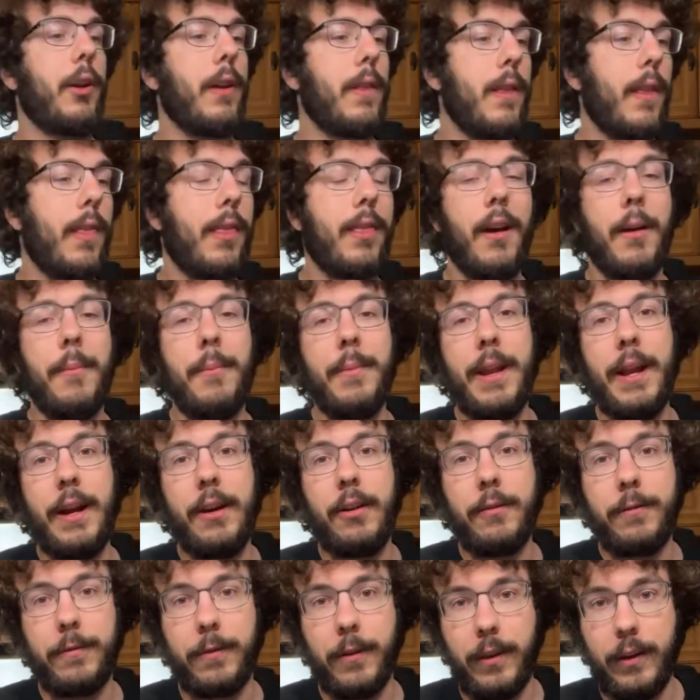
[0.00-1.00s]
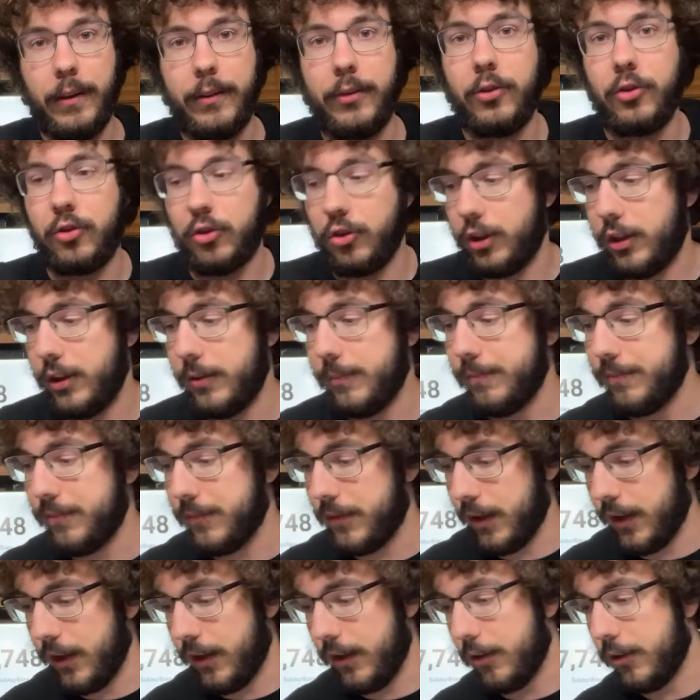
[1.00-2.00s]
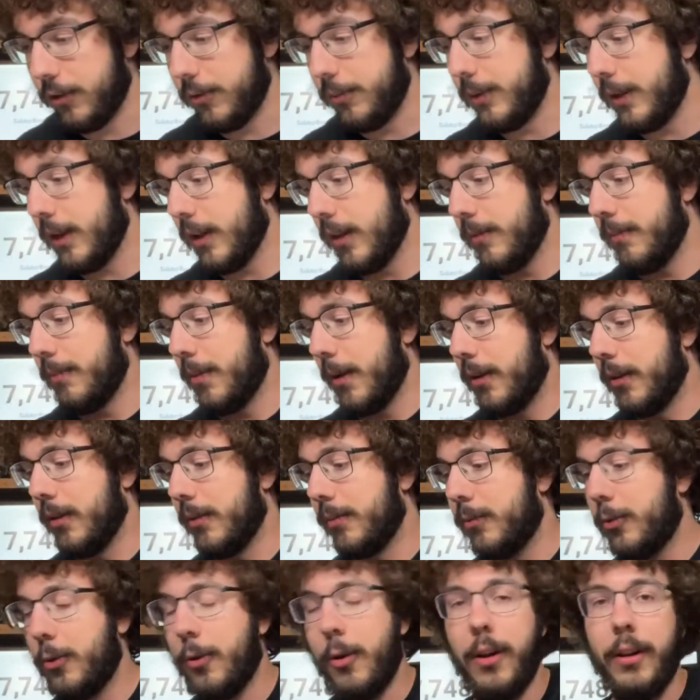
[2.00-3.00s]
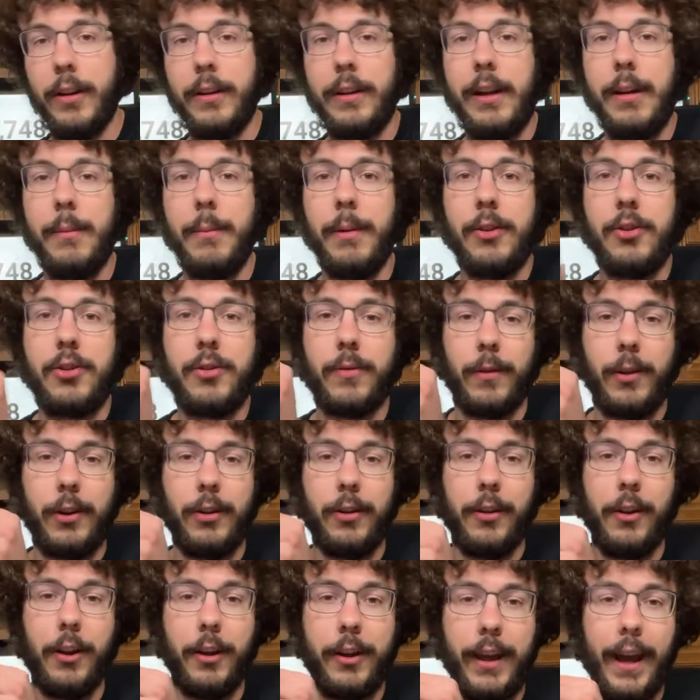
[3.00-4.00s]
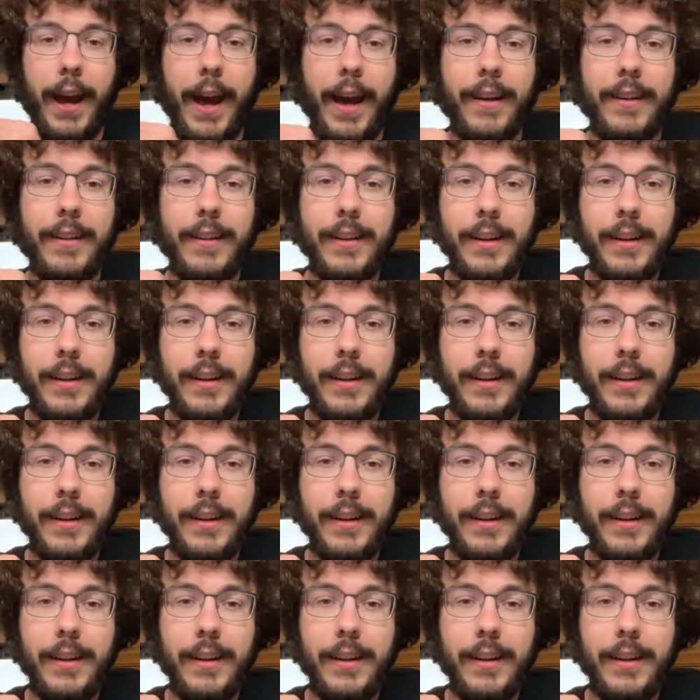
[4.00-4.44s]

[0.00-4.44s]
at the thumbnail for this stream, and it'll be a better quality image for you to look at.